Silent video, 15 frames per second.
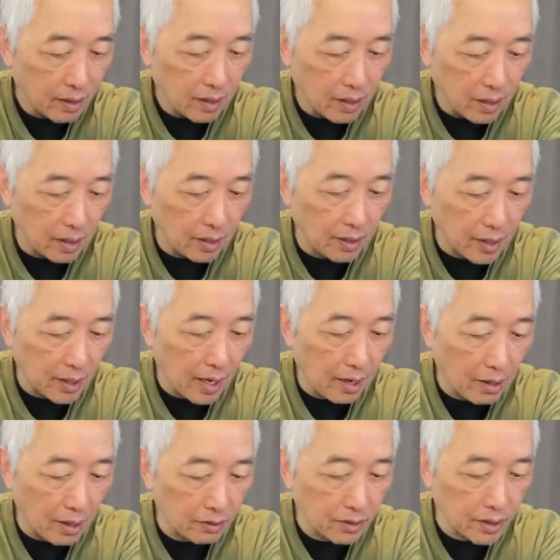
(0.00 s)
And then now
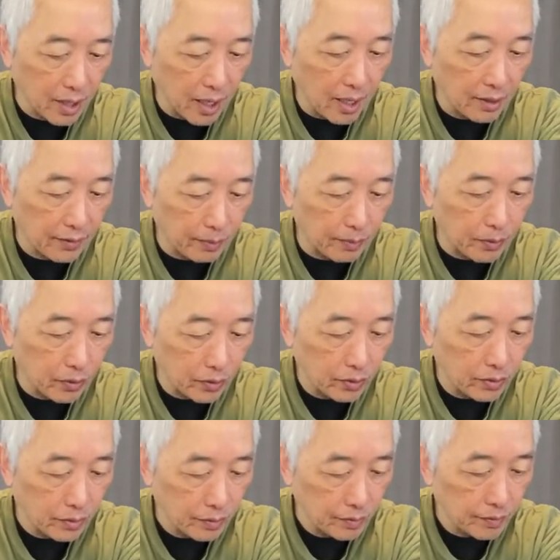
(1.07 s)
outside the
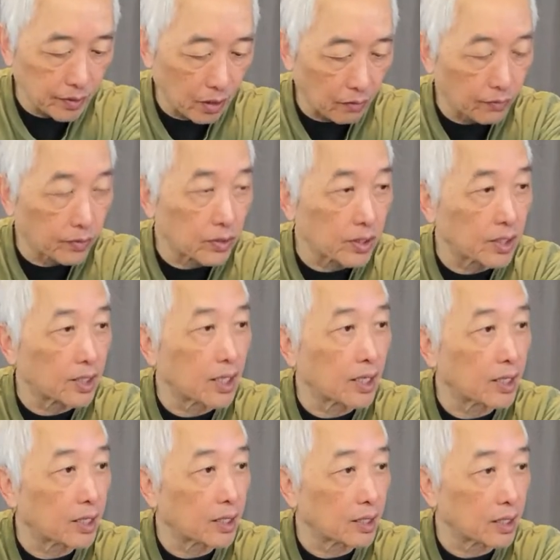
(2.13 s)
bone, hopefully
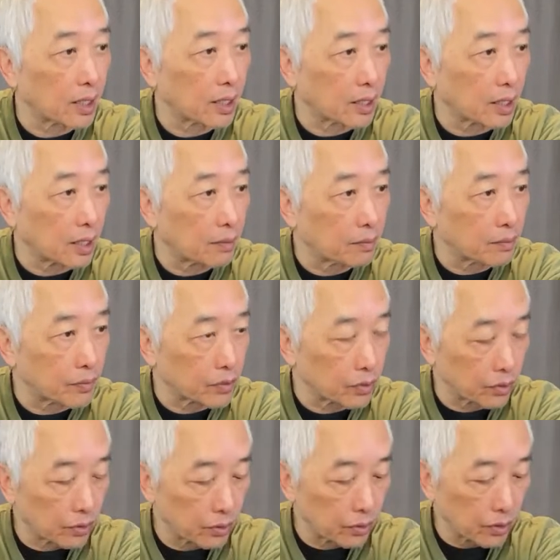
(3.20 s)
they come
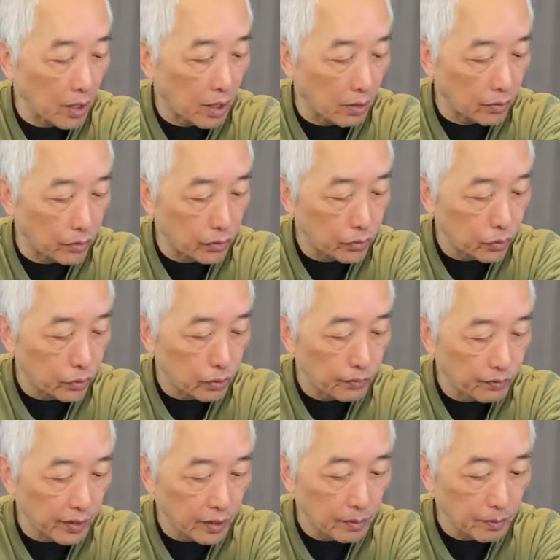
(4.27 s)
to our YouTube,
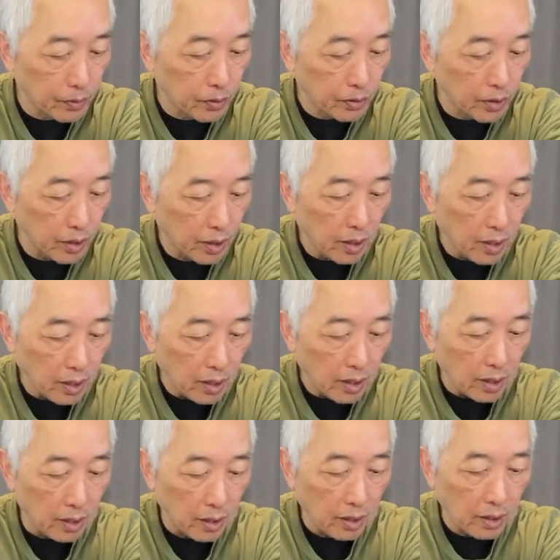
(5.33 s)
Facebook,
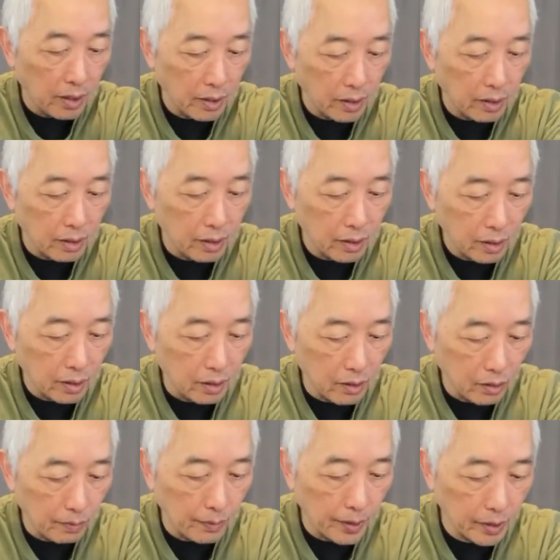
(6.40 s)
and our
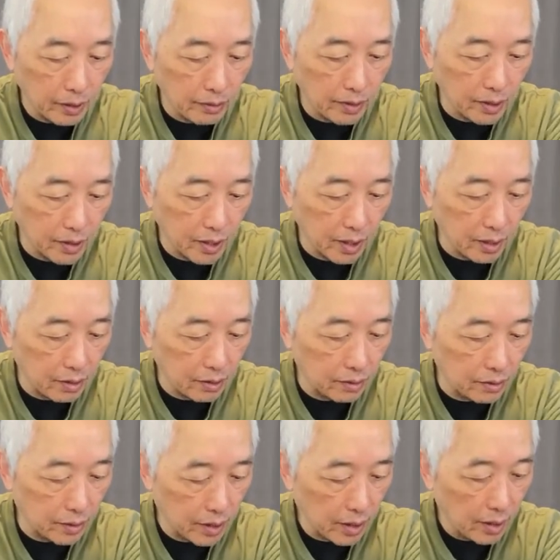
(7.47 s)
Patreon channel.
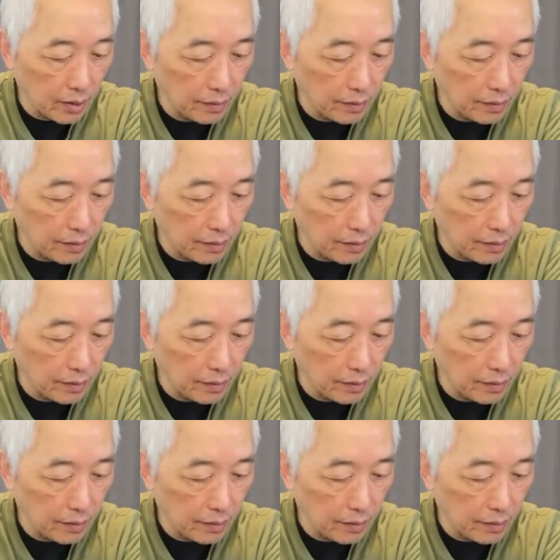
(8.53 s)
Okay,